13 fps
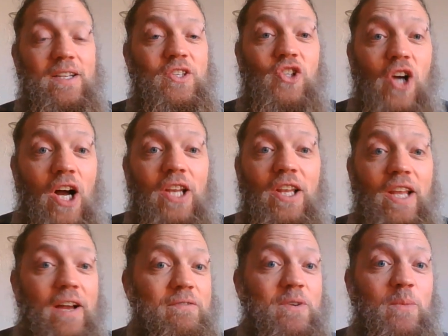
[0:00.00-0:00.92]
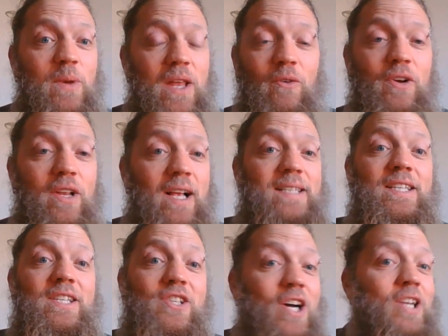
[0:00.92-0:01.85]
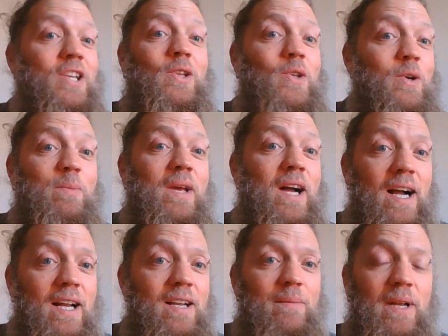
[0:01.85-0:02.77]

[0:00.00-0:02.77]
John left him without realizing. John didn't look behind him.